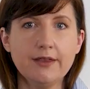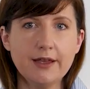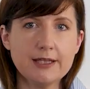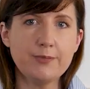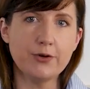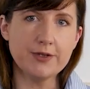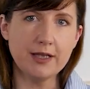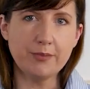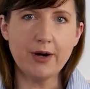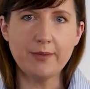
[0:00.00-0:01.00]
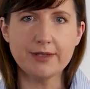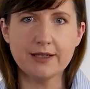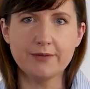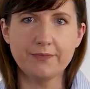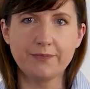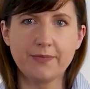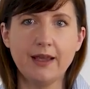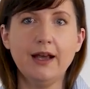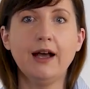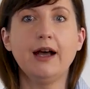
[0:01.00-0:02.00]
That's personal prompting.
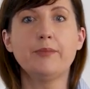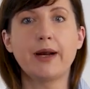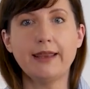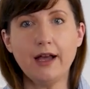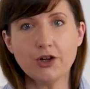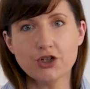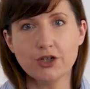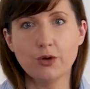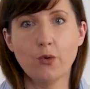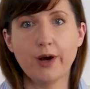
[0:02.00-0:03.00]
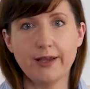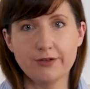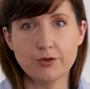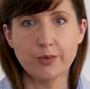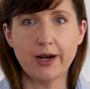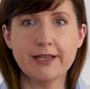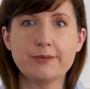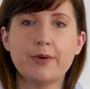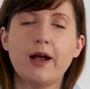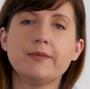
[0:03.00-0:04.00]
Production or
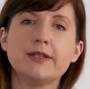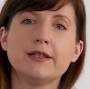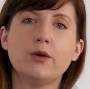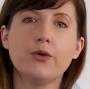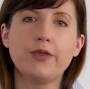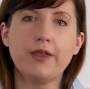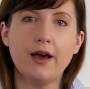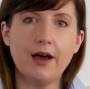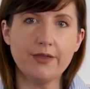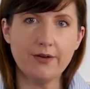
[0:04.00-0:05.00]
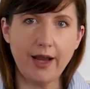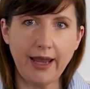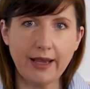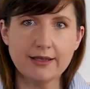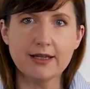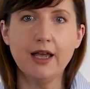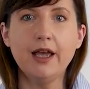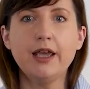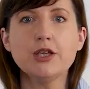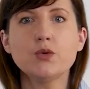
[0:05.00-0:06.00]
enterprise prompting, on the other hand,
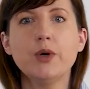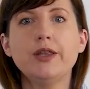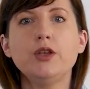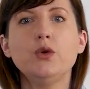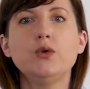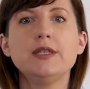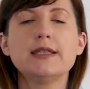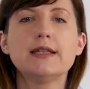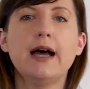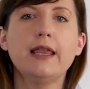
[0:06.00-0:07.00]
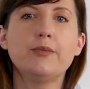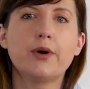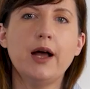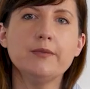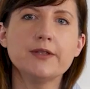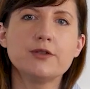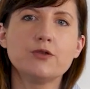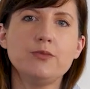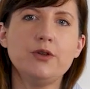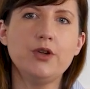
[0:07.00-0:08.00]
is when you design prompts
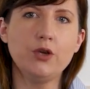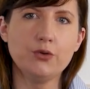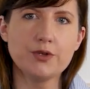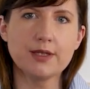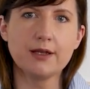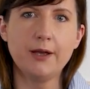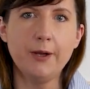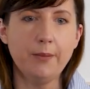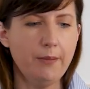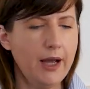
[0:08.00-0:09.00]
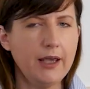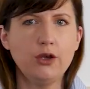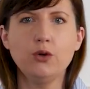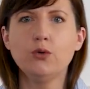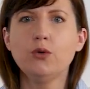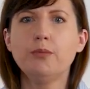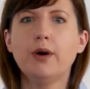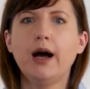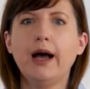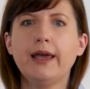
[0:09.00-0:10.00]
to be reused by you,
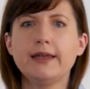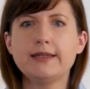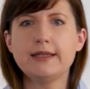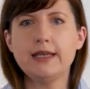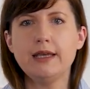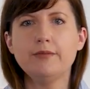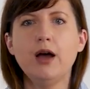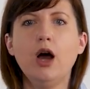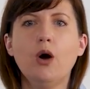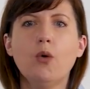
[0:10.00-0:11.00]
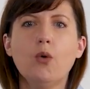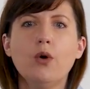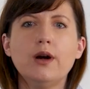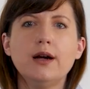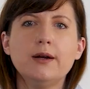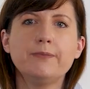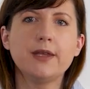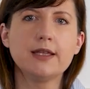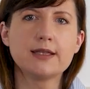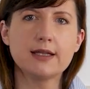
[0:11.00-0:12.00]
by a team, or
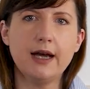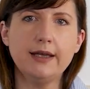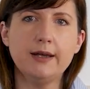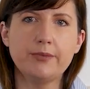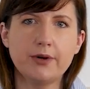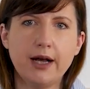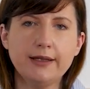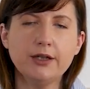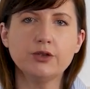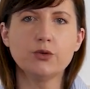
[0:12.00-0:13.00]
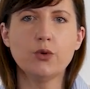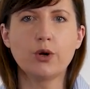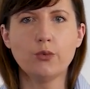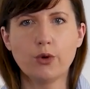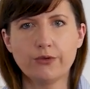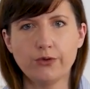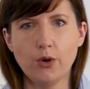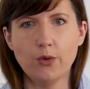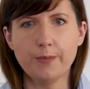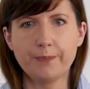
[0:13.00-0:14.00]
inside a product or
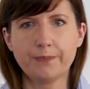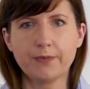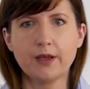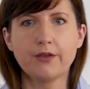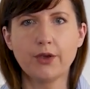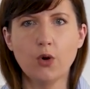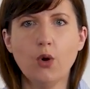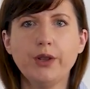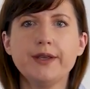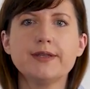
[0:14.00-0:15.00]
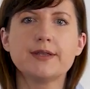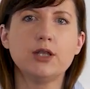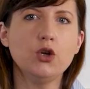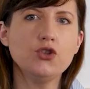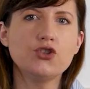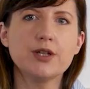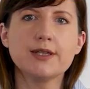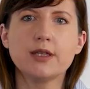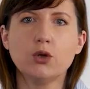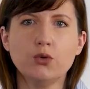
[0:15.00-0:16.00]
workflow. The goal is not
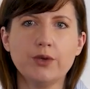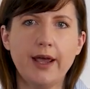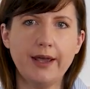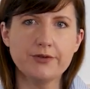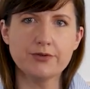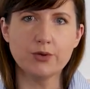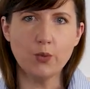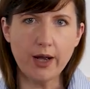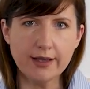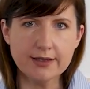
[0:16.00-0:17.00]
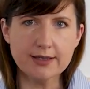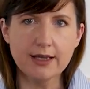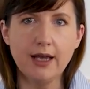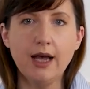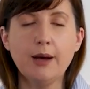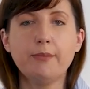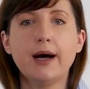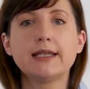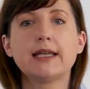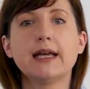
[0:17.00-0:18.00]
just a good answer once,
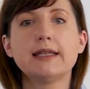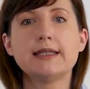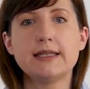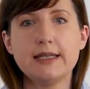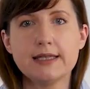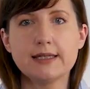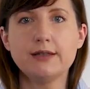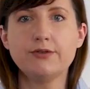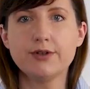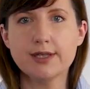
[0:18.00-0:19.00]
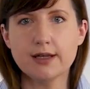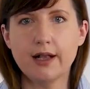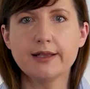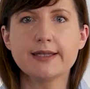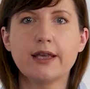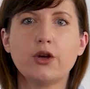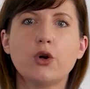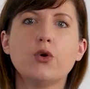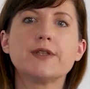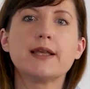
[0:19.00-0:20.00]
but consistent results
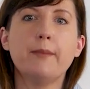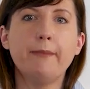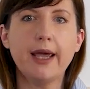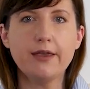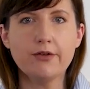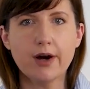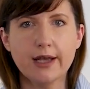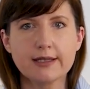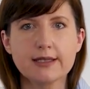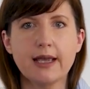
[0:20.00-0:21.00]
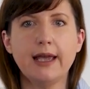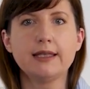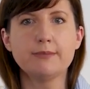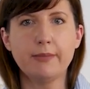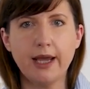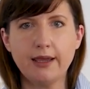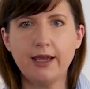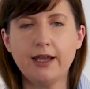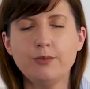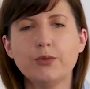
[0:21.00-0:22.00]
across many runs and many
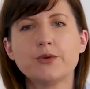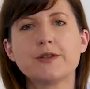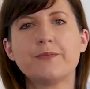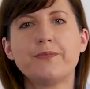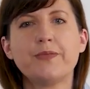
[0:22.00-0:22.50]
inputs.